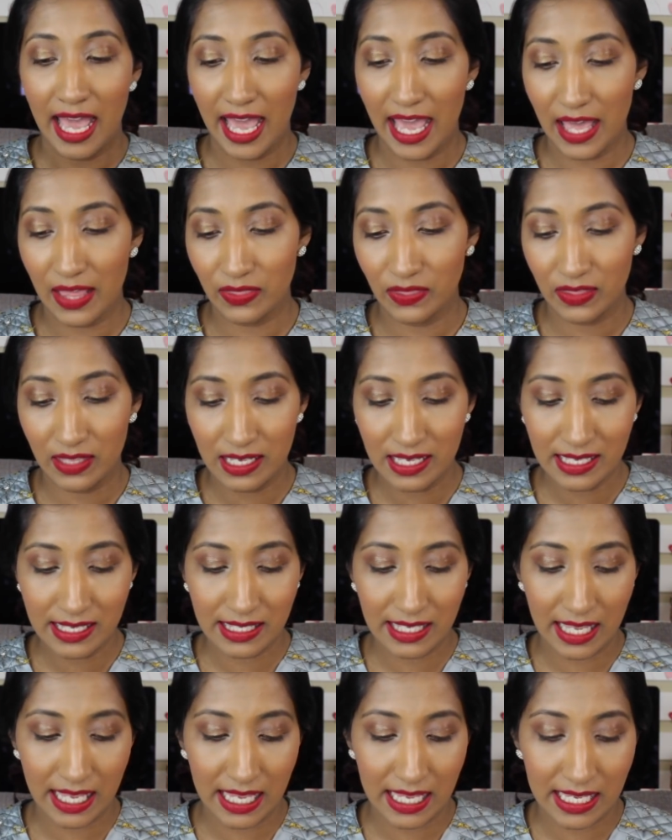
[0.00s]
and
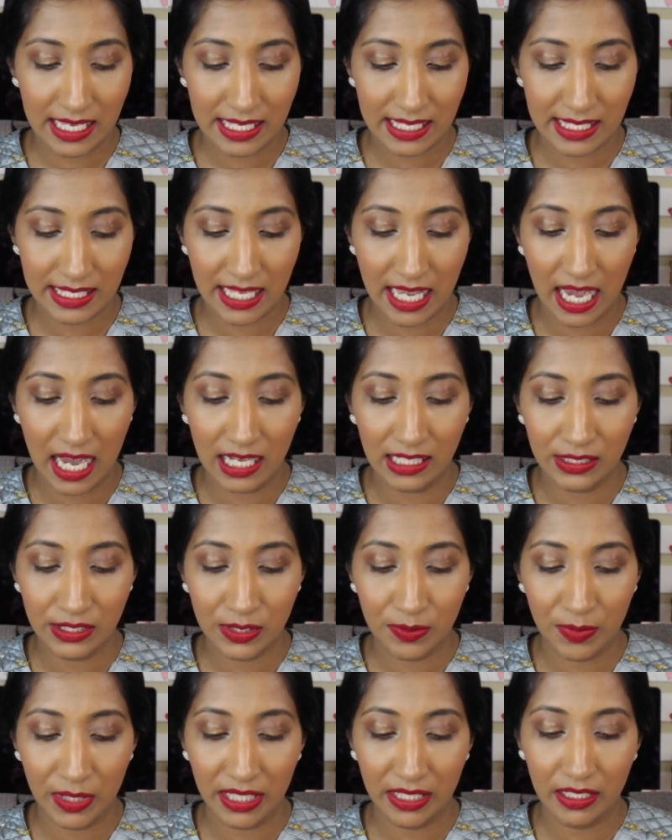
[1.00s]
this is their
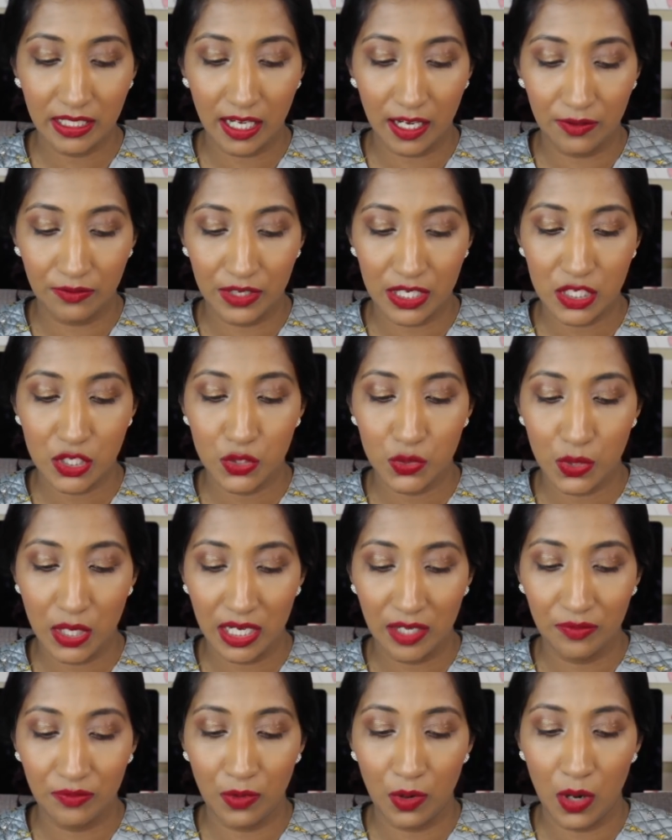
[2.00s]
Ultimate Coverage
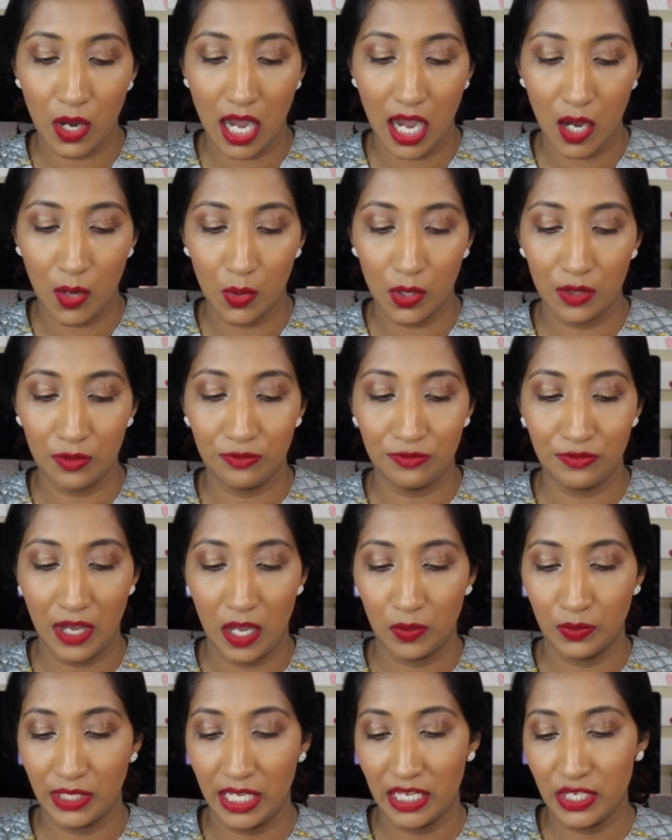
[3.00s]
24-hour
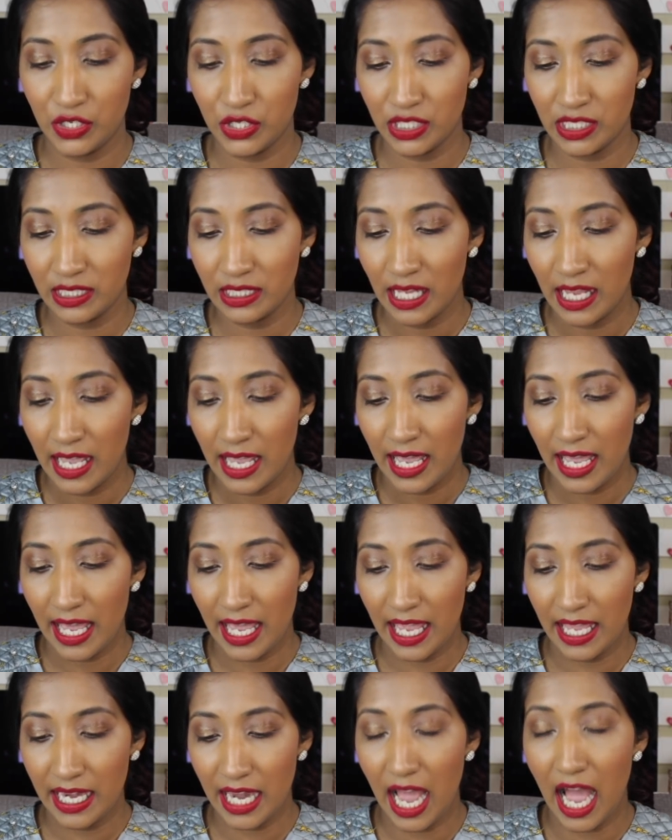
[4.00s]
foundation,
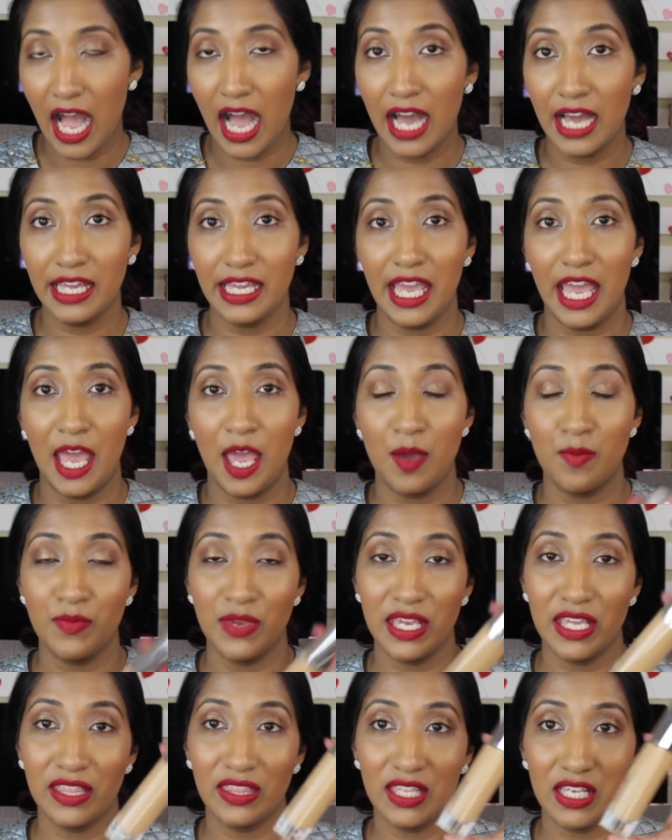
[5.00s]
and I am
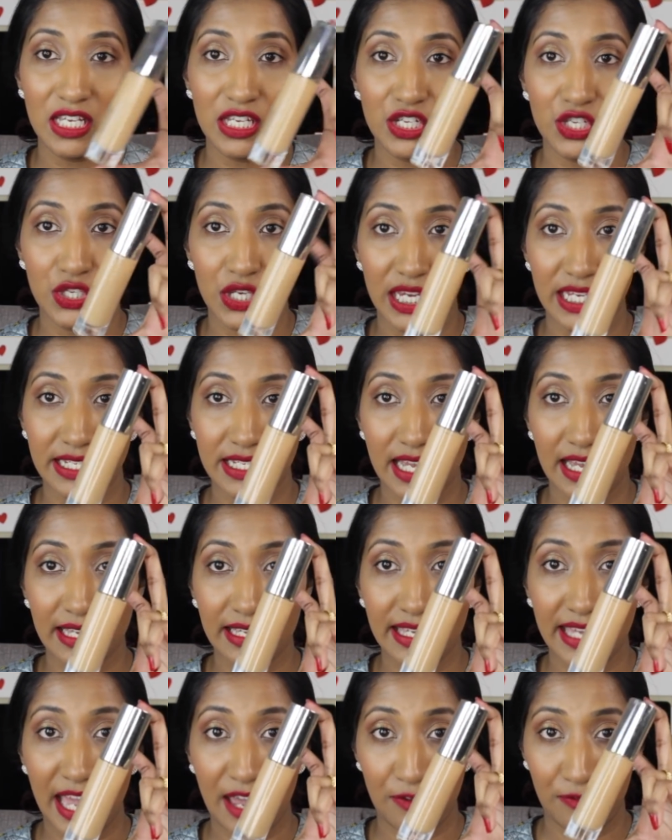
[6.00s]
in the shade
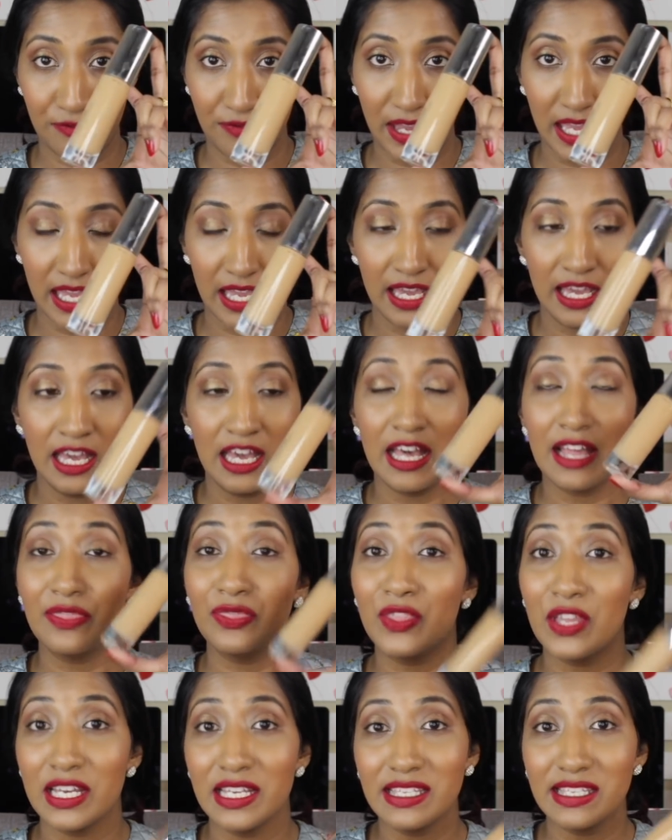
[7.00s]
Cafe.
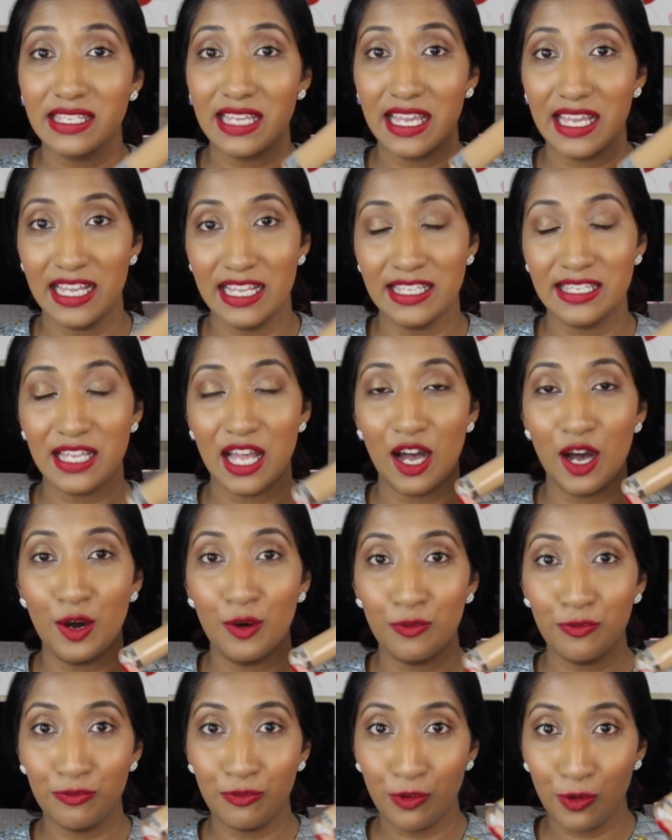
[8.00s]
This is
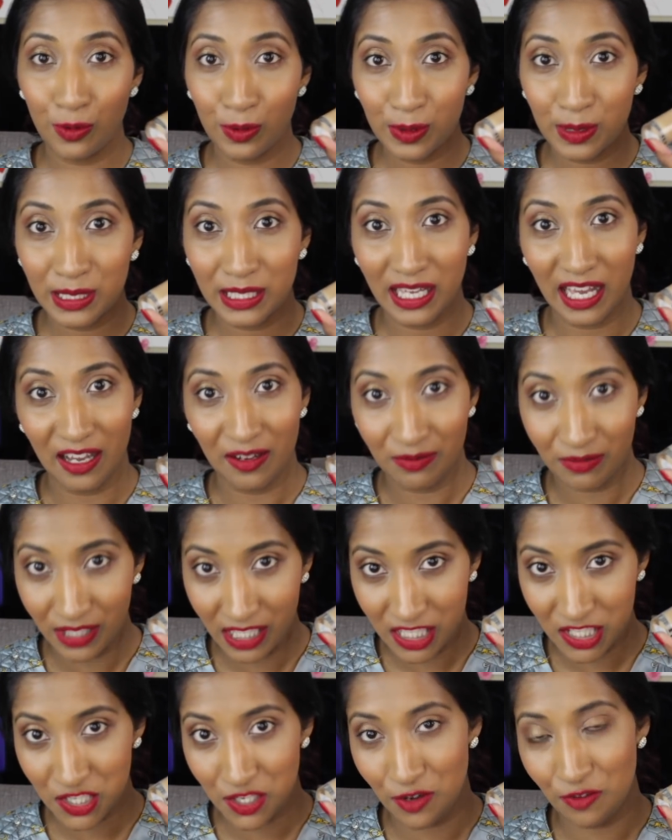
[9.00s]
a full
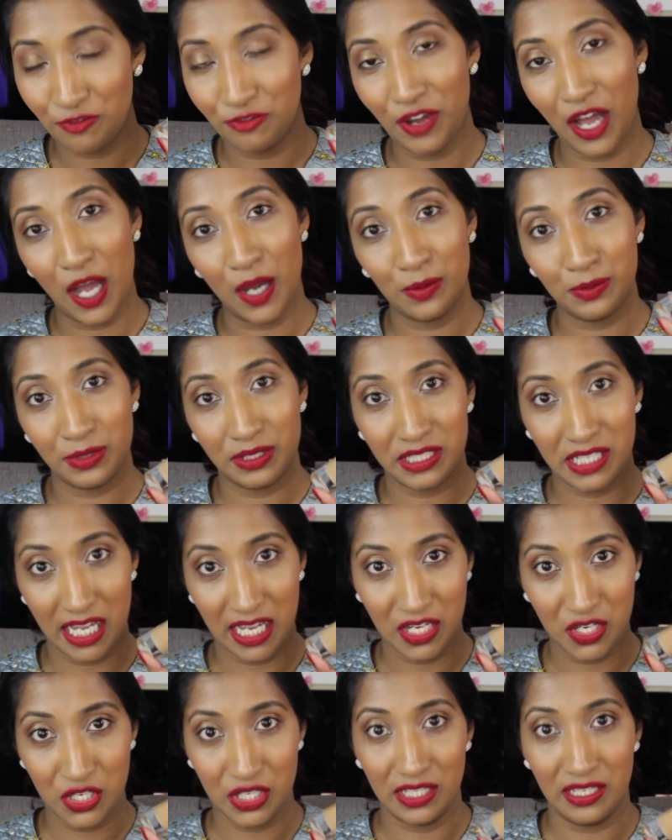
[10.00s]
coverage
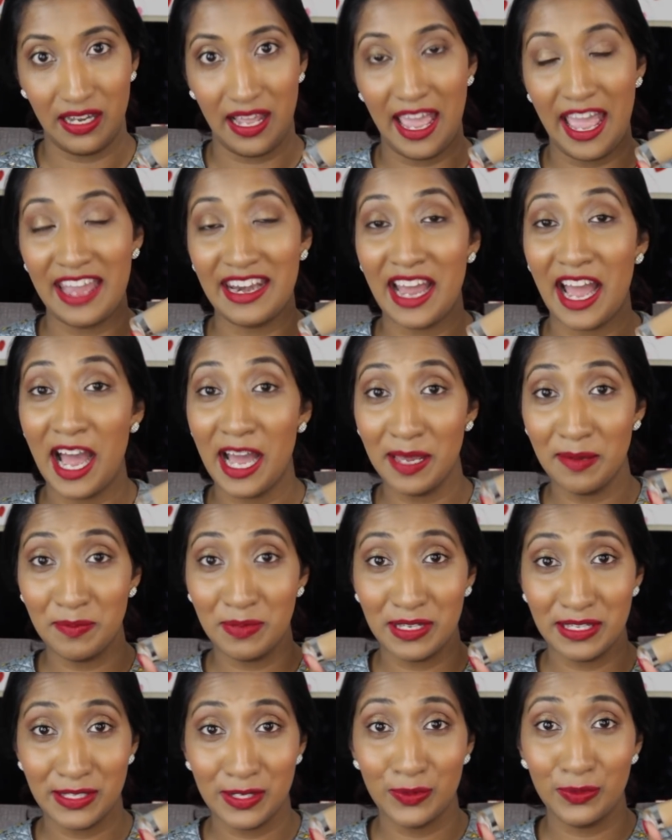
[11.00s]
foundation, and I
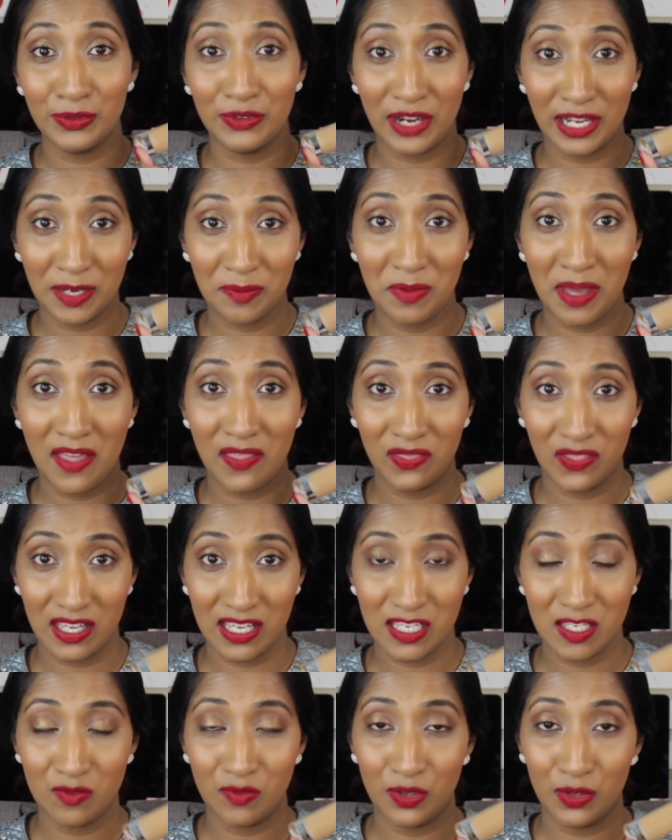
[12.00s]
personally would recommend
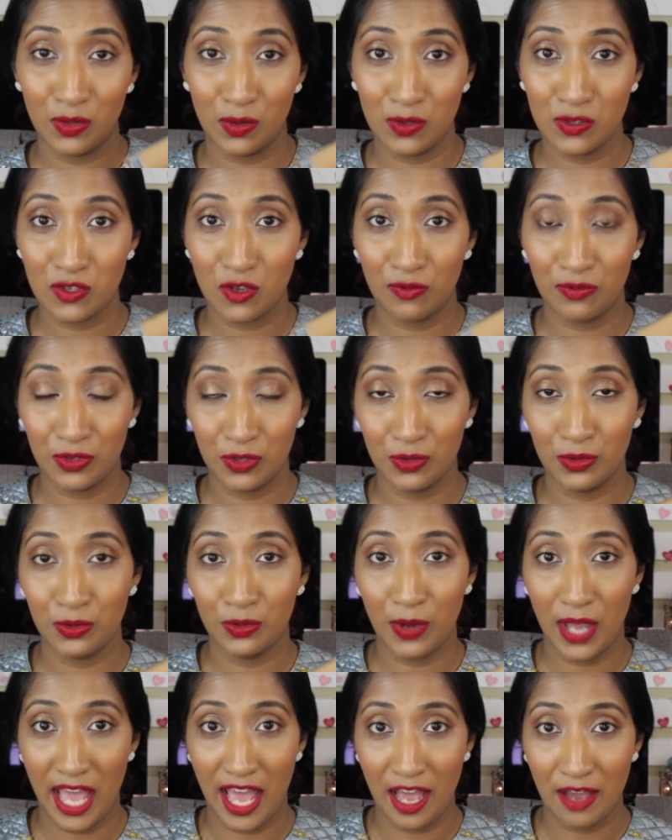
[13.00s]
this for those of you
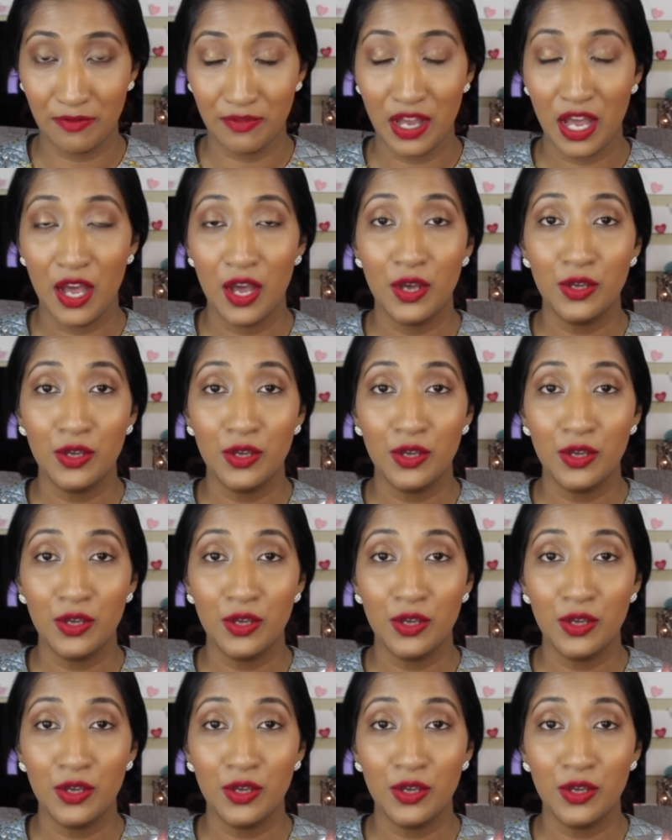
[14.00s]
who have